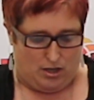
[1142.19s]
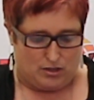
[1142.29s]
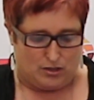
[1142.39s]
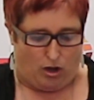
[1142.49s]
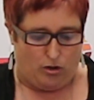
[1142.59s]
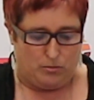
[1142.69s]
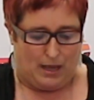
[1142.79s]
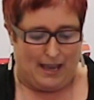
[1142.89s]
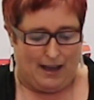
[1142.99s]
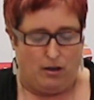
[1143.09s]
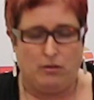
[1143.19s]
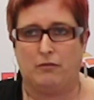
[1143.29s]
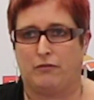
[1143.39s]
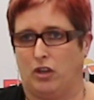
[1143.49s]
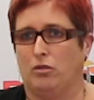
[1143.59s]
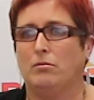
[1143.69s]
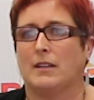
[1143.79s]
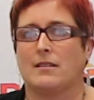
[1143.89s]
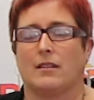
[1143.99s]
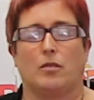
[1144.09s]
So our view
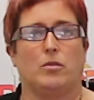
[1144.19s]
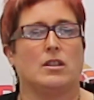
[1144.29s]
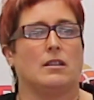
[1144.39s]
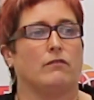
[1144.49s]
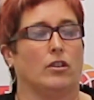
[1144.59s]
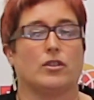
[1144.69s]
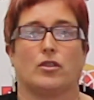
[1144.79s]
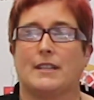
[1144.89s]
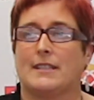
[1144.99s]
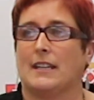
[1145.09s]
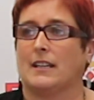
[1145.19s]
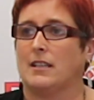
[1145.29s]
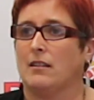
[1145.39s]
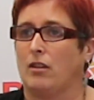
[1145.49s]
is that the community and voluntary sector,